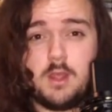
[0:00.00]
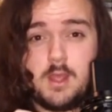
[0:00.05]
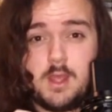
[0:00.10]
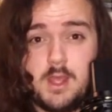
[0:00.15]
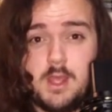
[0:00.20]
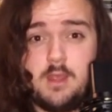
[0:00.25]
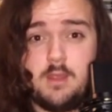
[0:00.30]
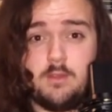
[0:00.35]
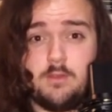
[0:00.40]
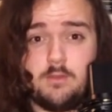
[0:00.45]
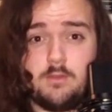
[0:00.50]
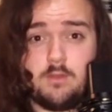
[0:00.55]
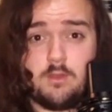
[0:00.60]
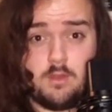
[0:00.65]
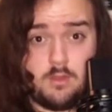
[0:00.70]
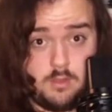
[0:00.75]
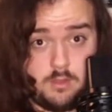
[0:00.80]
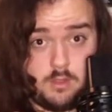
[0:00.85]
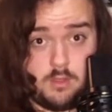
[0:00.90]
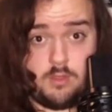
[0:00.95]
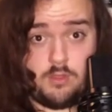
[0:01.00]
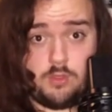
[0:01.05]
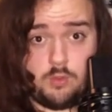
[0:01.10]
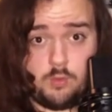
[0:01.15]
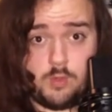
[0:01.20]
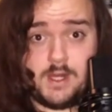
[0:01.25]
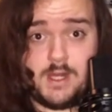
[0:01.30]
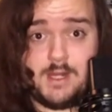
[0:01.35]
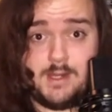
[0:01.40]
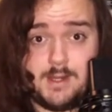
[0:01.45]
is the
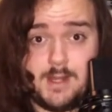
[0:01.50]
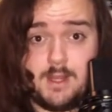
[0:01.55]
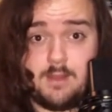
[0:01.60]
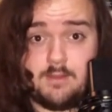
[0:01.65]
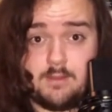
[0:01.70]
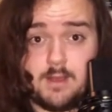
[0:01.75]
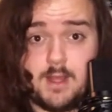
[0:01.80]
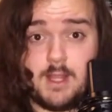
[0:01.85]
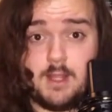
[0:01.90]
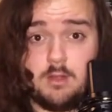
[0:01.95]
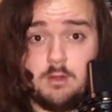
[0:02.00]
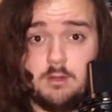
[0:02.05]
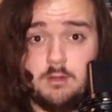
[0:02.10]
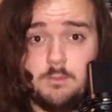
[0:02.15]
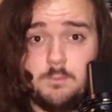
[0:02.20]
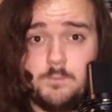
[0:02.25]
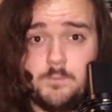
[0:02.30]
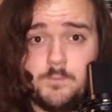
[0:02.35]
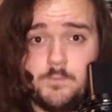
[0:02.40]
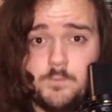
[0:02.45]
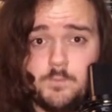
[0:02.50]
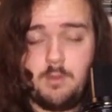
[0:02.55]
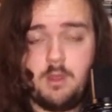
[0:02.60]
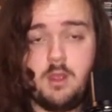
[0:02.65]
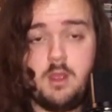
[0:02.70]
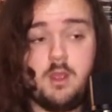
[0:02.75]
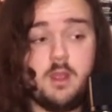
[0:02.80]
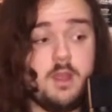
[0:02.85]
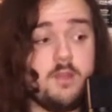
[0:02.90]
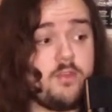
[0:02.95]
three day cycle.
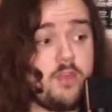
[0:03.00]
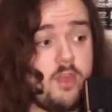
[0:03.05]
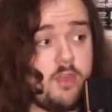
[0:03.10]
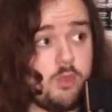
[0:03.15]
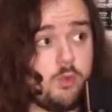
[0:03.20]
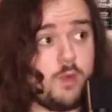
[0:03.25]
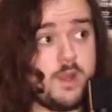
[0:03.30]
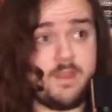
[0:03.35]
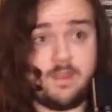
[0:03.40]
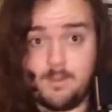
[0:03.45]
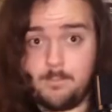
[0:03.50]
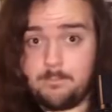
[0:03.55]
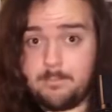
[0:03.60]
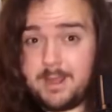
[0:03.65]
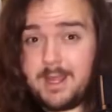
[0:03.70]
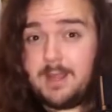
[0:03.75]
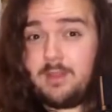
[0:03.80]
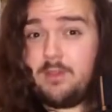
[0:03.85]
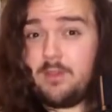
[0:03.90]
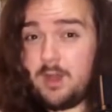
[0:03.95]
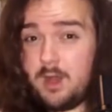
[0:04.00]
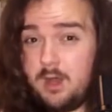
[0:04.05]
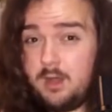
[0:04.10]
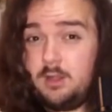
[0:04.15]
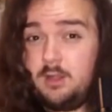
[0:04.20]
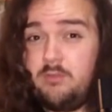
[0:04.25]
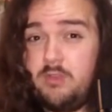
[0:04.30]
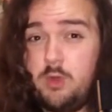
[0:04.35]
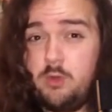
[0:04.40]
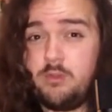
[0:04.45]
It's the thread that binds
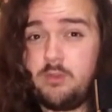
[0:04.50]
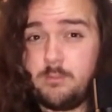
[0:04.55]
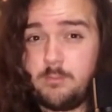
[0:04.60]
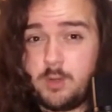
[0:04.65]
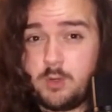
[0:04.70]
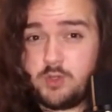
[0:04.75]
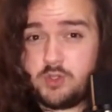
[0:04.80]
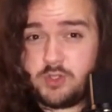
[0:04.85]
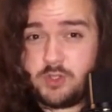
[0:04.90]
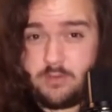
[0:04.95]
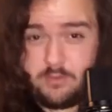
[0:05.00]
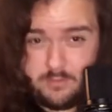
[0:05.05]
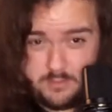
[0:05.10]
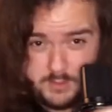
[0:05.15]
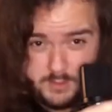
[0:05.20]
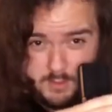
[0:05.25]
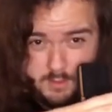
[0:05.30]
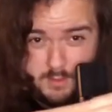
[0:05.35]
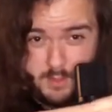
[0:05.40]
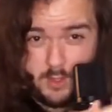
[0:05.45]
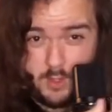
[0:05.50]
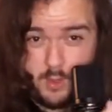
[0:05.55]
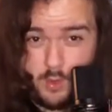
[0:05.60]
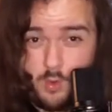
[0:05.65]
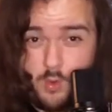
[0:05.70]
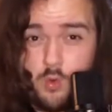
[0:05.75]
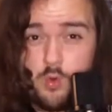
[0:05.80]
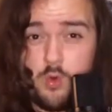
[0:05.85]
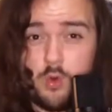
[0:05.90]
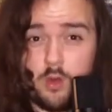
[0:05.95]
all of those emotions to the
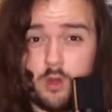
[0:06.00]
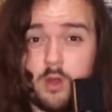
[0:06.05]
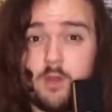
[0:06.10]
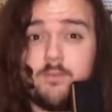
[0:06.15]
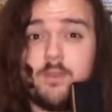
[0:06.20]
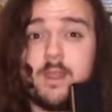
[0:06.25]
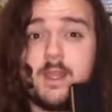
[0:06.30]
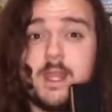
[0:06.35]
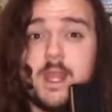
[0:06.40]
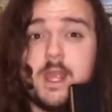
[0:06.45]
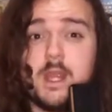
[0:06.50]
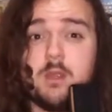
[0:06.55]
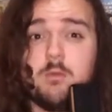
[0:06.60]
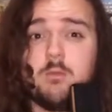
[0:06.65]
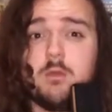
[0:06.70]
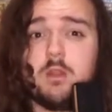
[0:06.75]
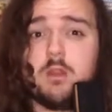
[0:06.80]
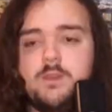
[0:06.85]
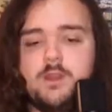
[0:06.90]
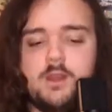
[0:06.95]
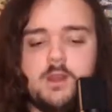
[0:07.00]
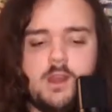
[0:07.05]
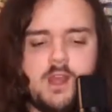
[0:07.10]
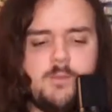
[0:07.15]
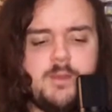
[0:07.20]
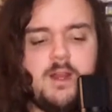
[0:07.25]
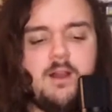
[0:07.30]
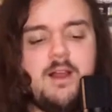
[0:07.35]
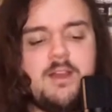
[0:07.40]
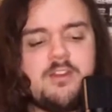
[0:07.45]
core of the game. I
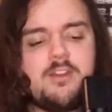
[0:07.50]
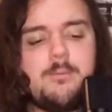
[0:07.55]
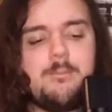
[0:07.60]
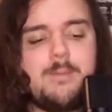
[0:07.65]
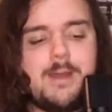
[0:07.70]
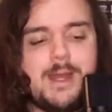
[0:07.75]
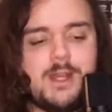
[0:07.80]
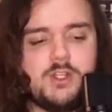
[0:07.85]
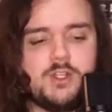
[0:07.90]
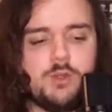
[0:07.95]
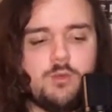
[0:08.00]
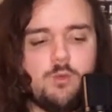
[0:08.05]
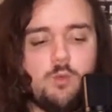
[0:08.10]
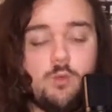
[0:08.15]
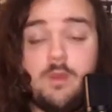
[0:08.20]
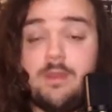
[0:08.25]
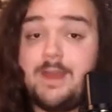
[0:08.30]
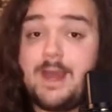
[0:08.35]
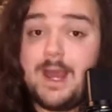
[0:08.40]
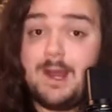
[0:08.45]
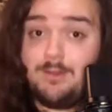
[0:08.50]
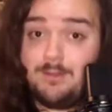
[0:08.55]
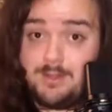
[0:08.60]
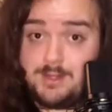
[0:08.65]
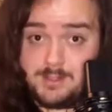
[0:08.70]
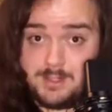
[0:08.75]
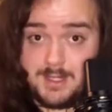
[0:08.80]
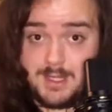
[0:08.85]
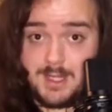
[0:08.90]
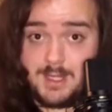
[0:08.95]
mean, let's imagine without the
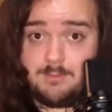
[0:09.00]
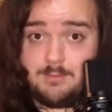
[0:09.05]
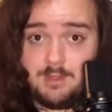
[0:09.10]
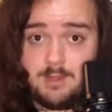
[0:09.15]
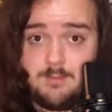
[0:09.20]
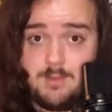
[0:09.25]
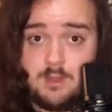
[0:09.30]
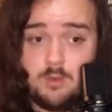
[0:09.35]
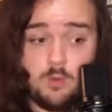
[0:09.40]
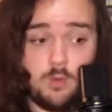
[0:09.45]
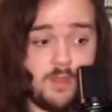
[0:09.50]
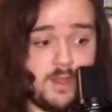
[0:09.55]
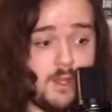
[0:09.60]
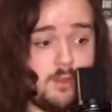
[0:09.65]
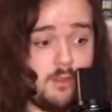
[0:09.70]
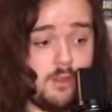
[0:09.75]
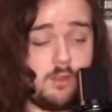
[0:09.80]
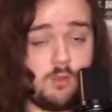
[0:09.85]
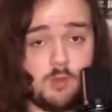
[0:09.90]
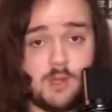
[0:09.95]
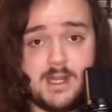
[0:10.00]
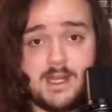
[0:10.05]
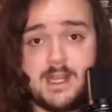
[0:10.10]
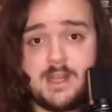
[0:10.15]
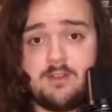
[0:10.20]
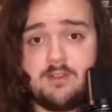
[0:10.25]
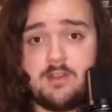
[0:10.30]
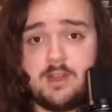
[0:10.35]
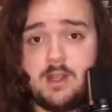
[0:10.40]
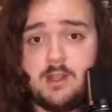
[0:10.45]
time limit, without the three day
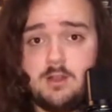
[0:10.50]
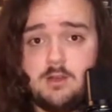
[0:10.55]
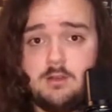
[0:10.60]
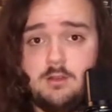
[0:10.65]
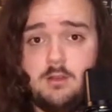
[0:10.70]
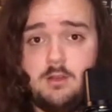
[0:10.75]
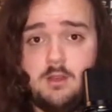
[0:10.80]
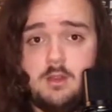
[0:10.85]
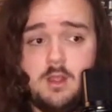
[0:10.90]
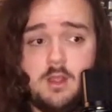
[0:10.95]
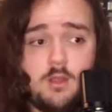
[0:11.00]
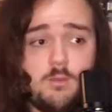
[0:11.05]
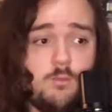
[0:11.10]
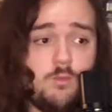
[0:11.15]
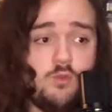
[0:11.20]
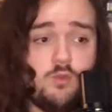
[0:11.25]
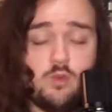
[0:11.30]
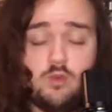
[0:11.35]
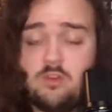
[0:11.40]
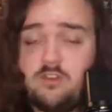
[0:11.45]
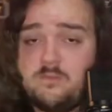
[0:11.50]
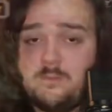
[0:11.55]
cycle, Majora's